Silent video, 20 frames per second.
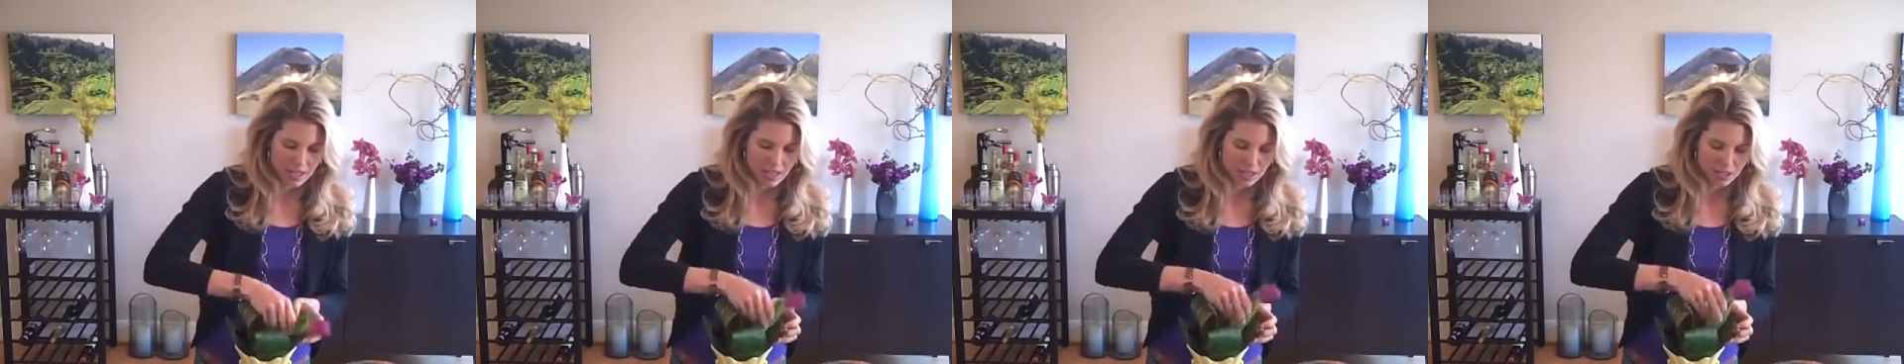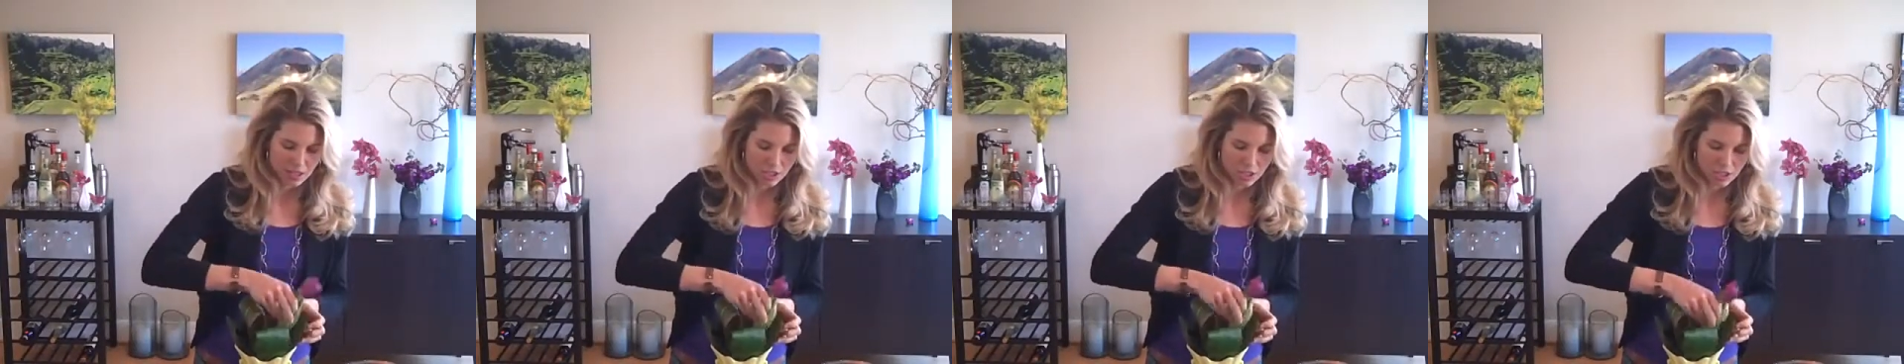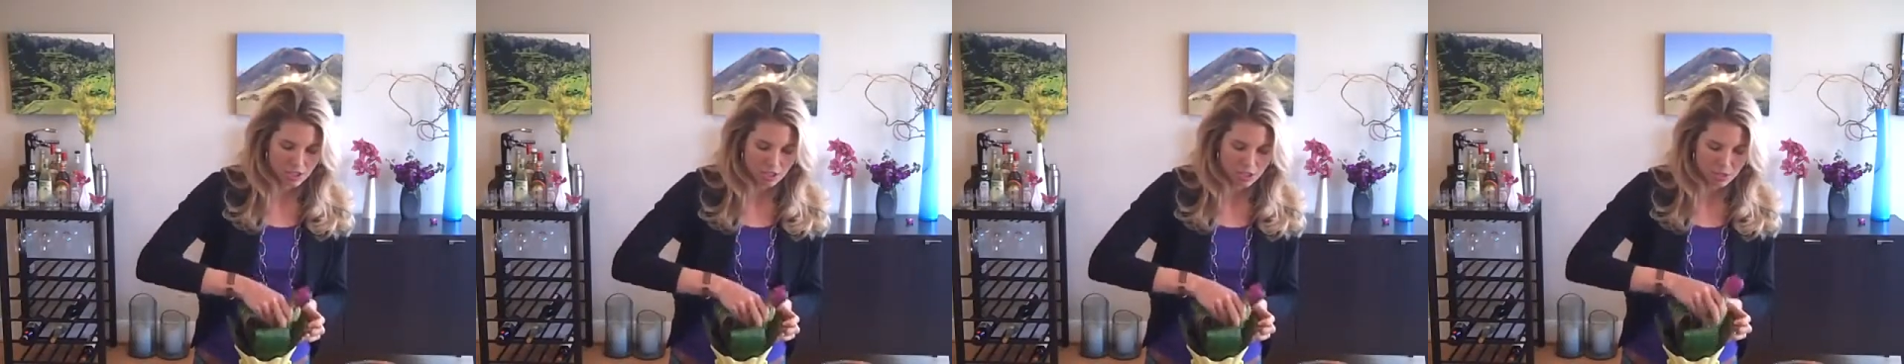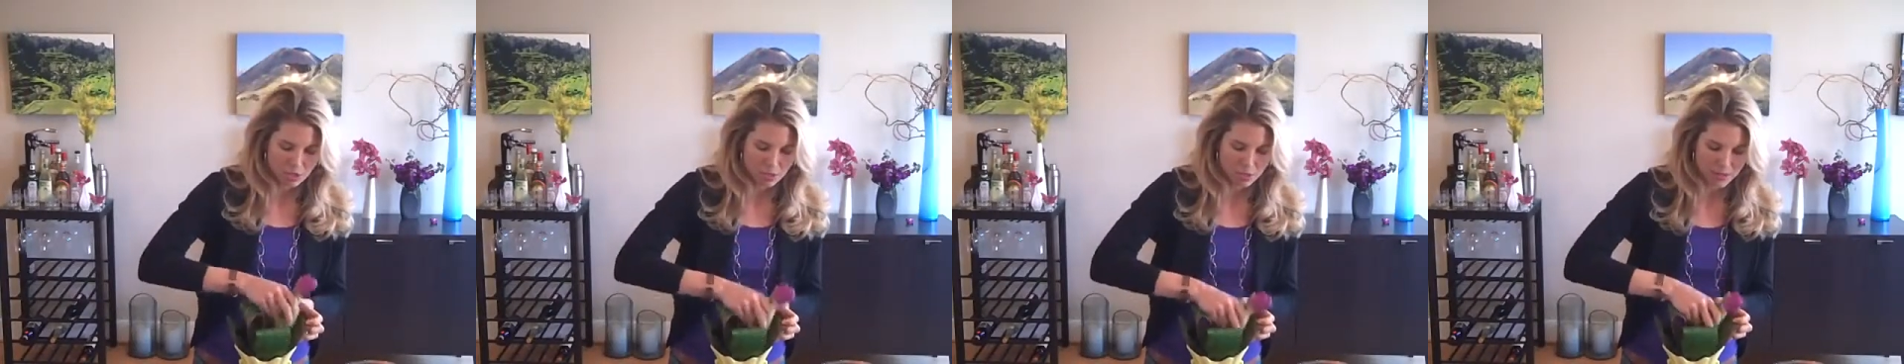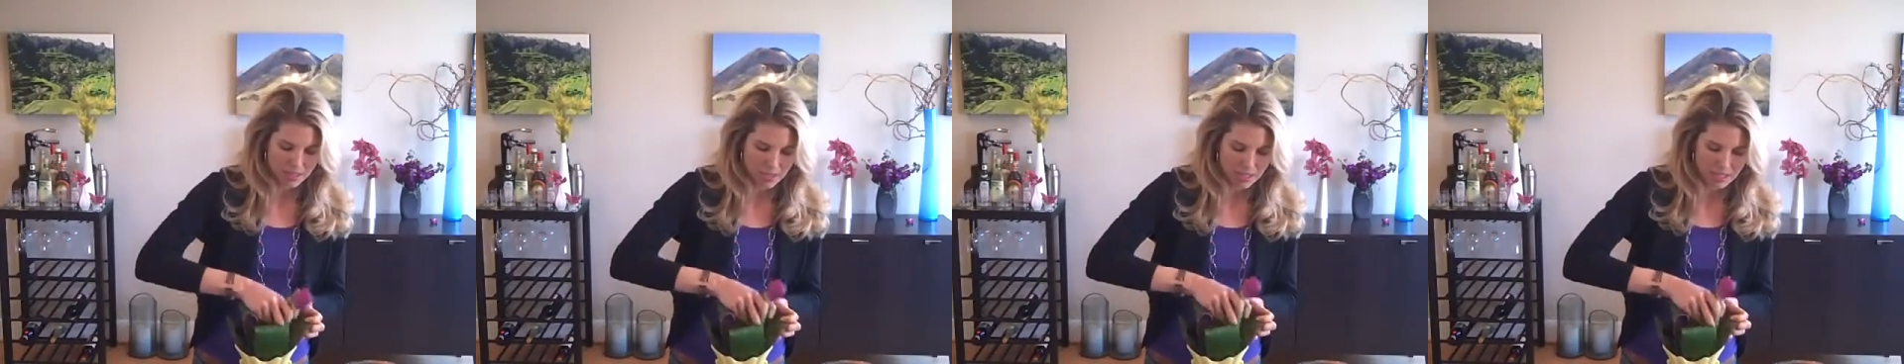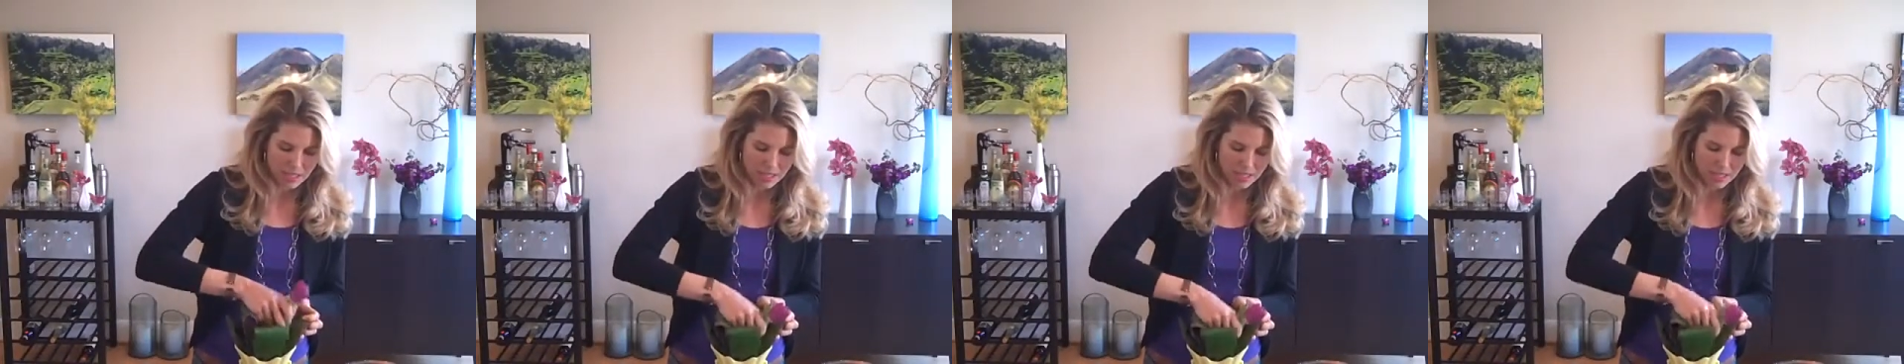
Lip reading: and start to place